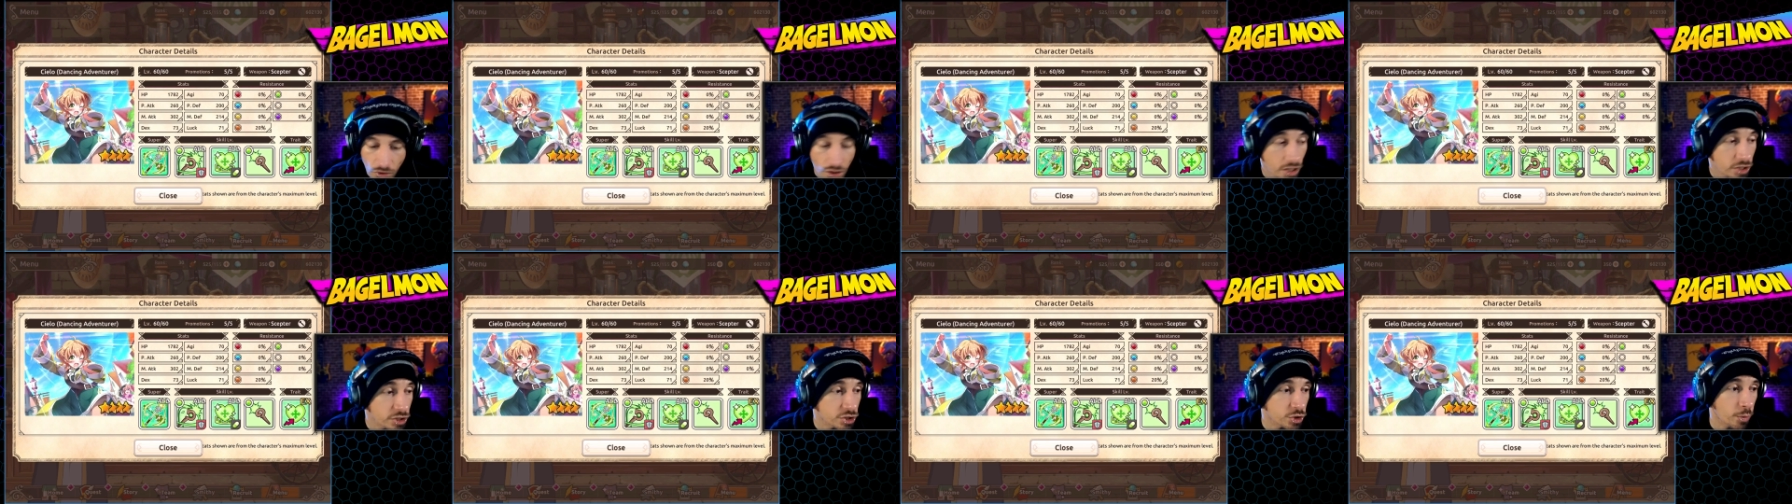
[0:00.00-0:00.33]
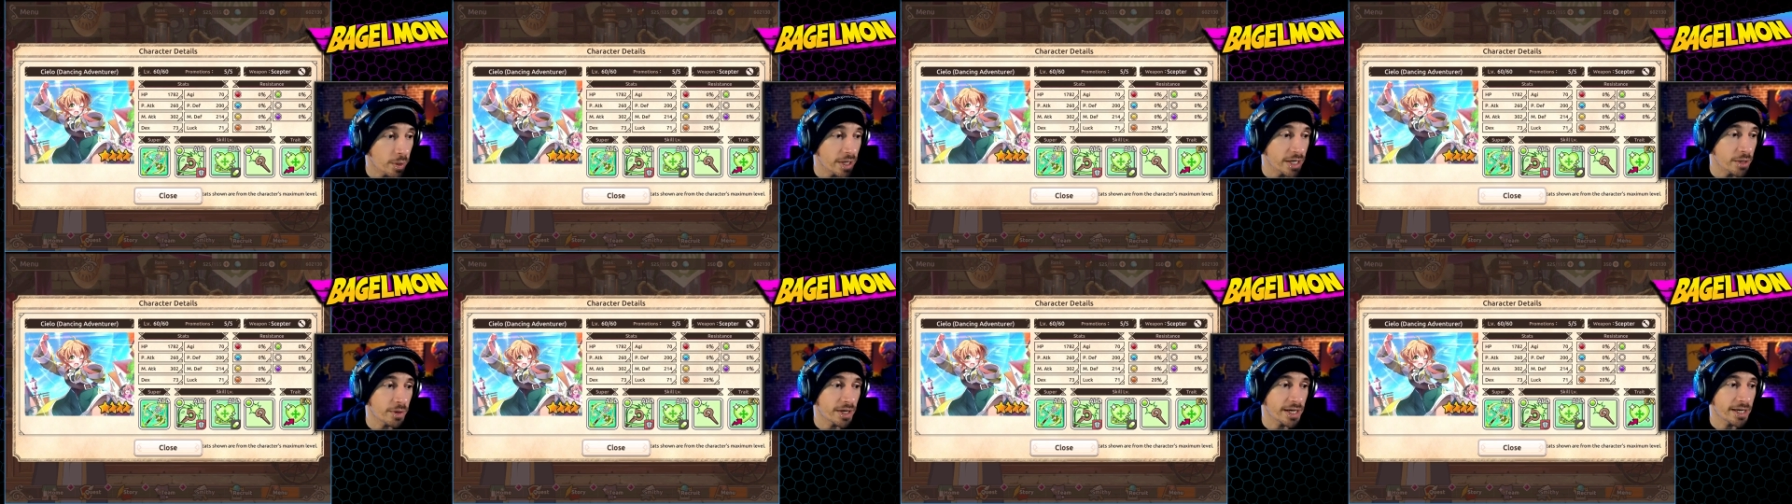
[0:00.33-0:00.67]
So
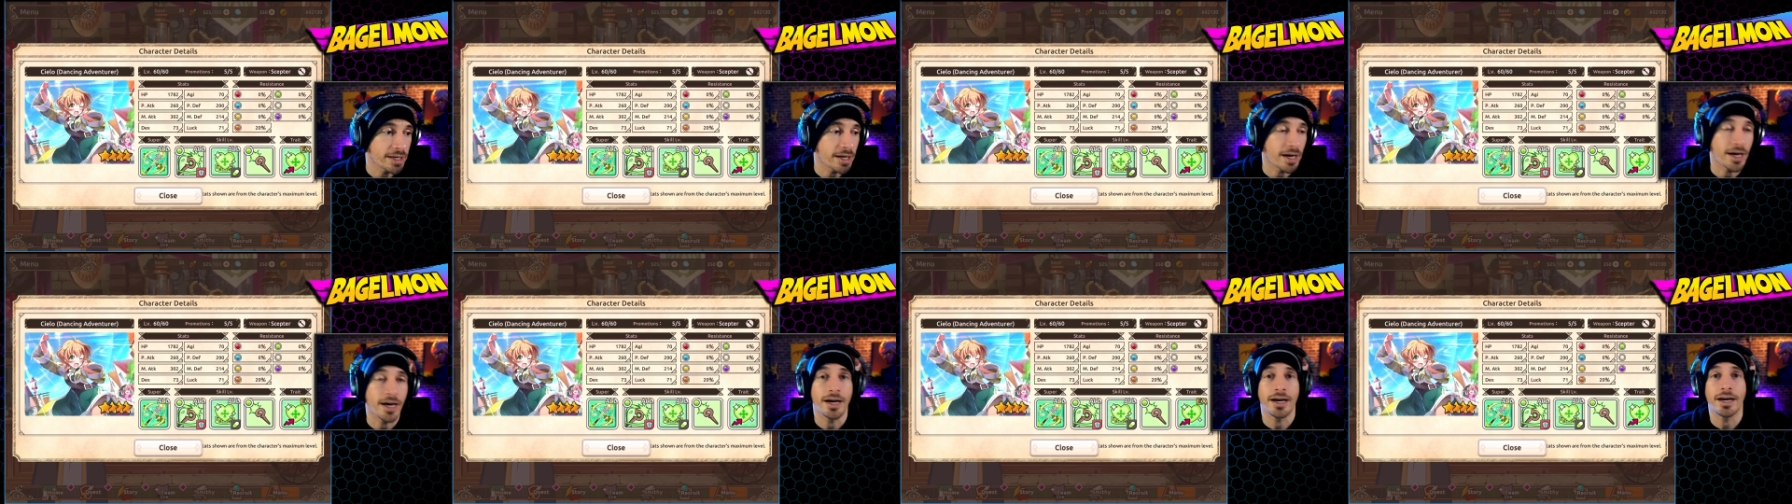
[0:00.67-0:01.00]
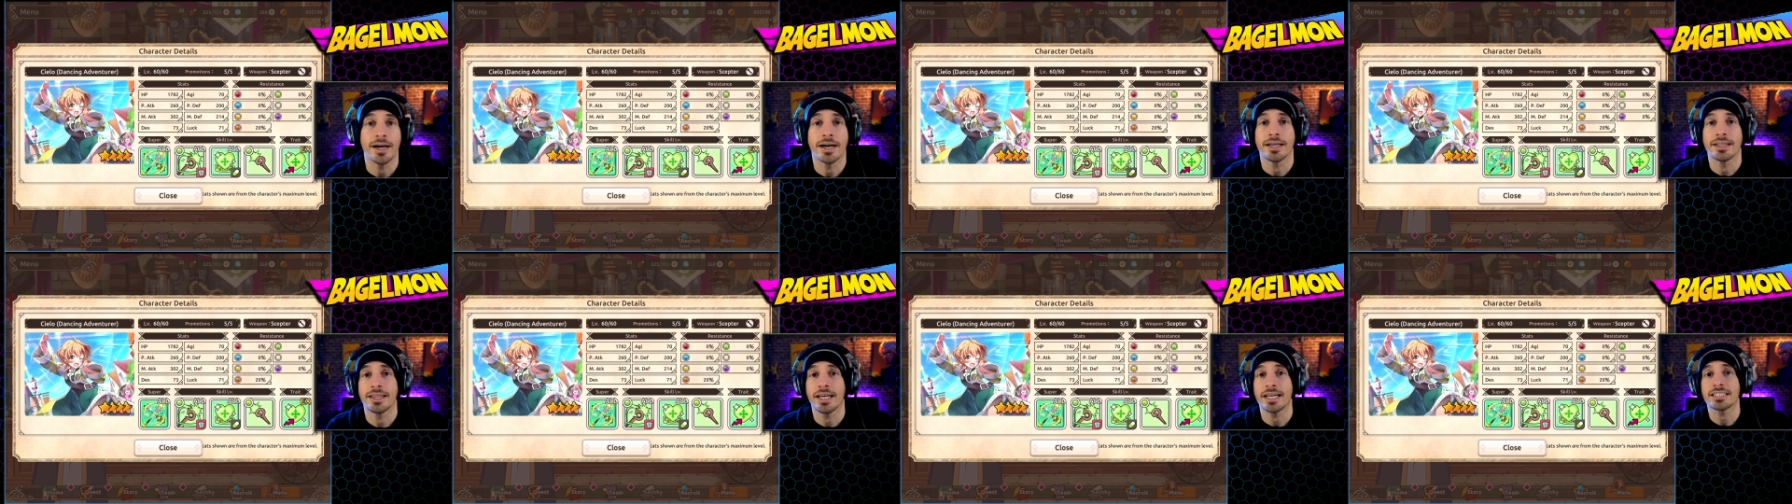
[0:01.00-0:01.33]
anyway,
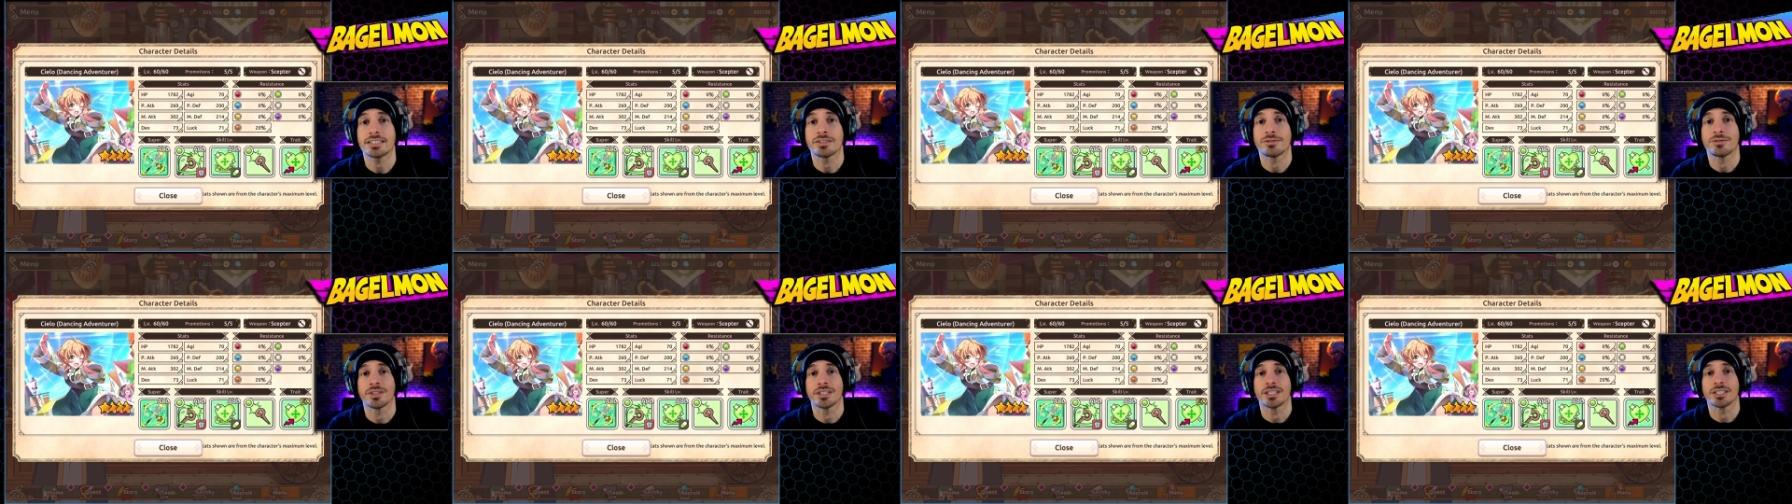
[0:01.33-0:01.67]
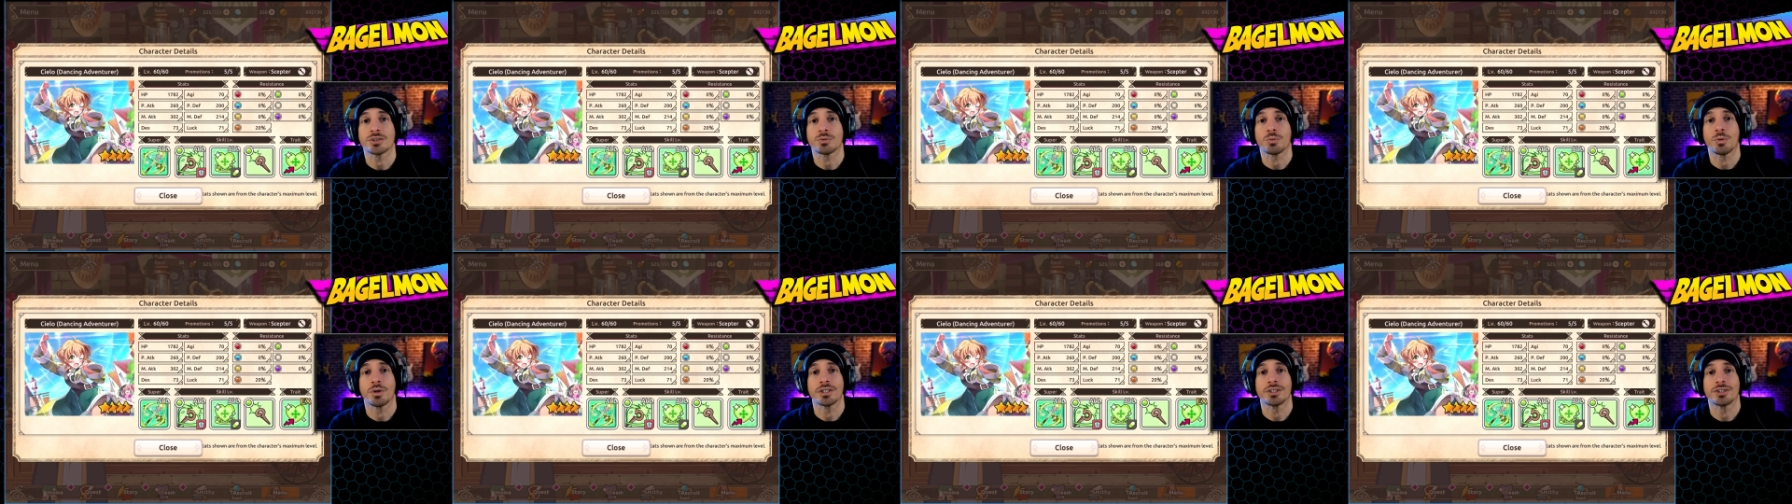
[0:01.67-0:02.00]
that's it for
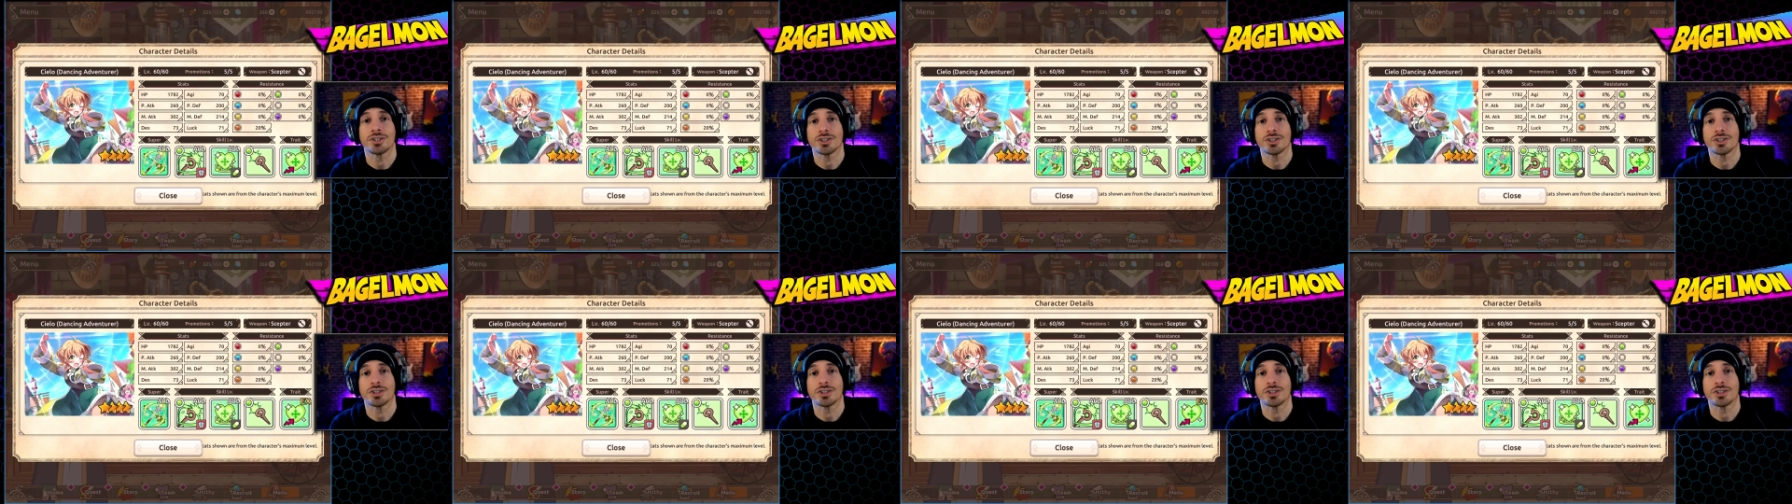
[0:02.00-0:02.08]
this one.